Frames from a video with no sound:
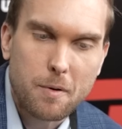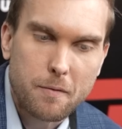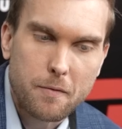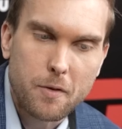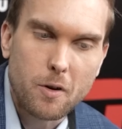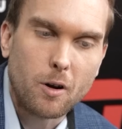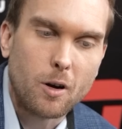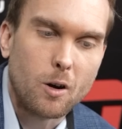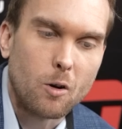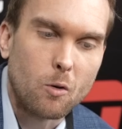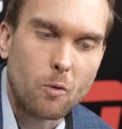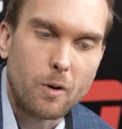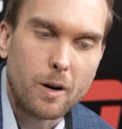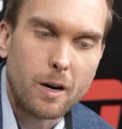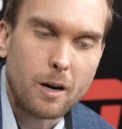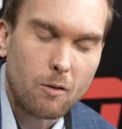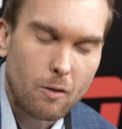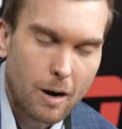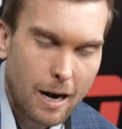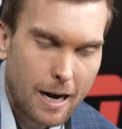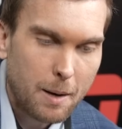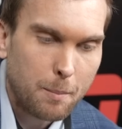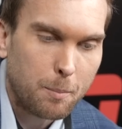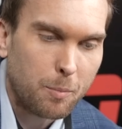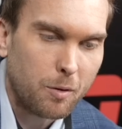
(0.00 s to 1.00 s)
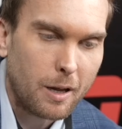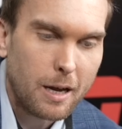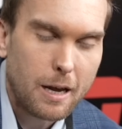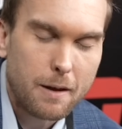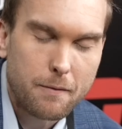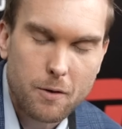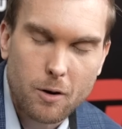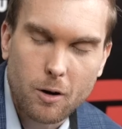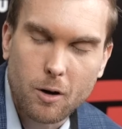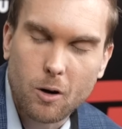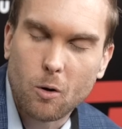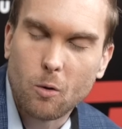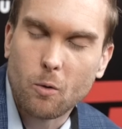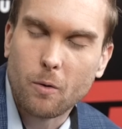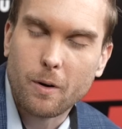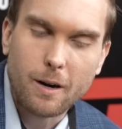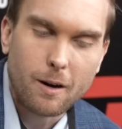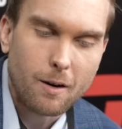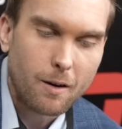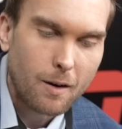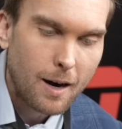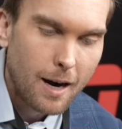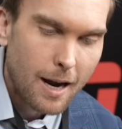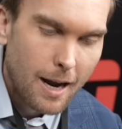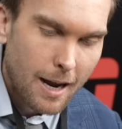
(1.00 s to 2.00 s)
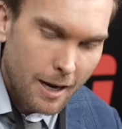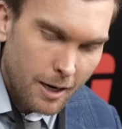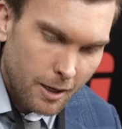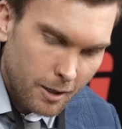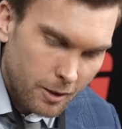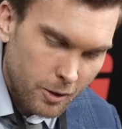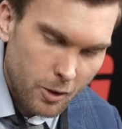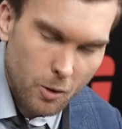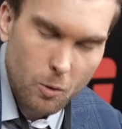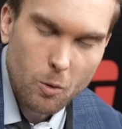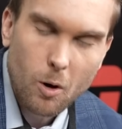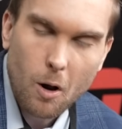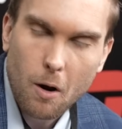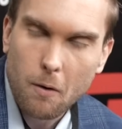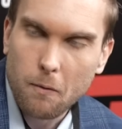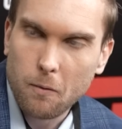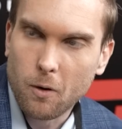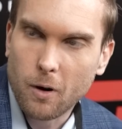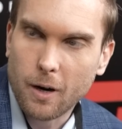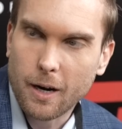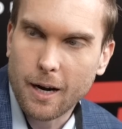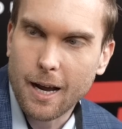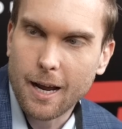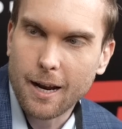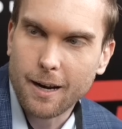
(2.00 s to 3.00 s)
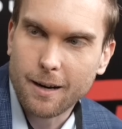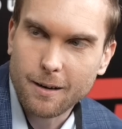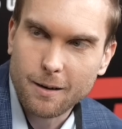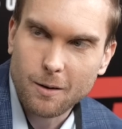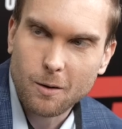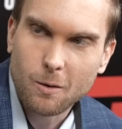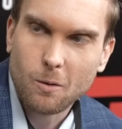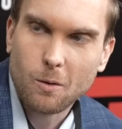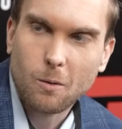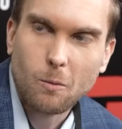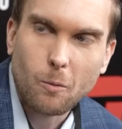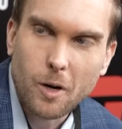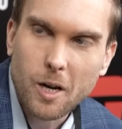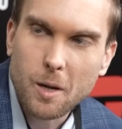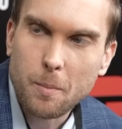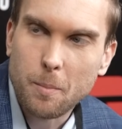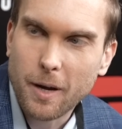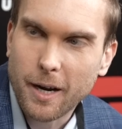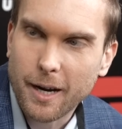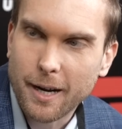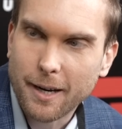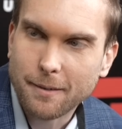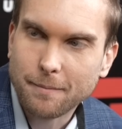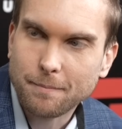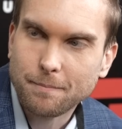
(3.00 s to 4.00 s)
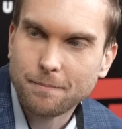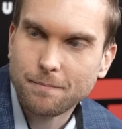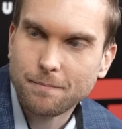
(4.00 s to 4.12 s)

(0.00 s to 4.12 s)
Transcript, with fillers: of your career, any play of your career, do it over again. Okay. What are you picking?